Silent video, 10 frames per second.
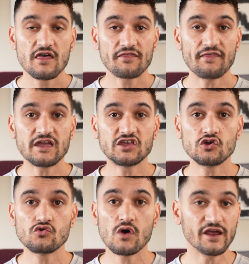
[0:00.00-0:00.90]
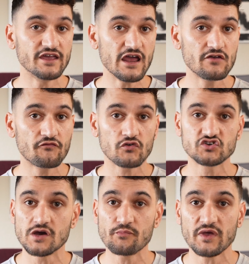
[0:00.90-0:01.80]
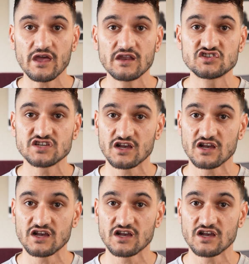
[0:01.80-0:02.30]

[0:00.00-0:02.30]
Thank you again for jumping in to